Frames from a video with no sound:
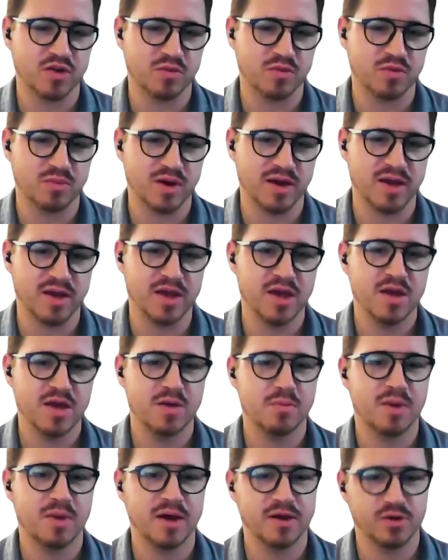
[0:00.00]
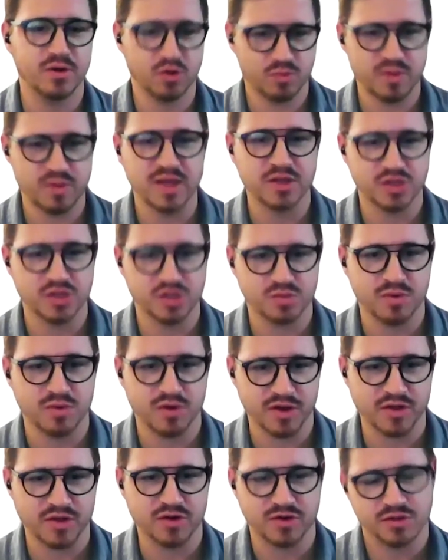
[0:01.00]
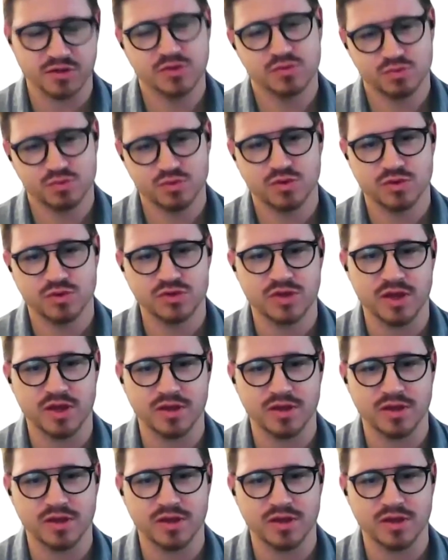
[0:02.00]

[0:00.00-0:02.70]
good marketer by not being just marketers, what you're saying.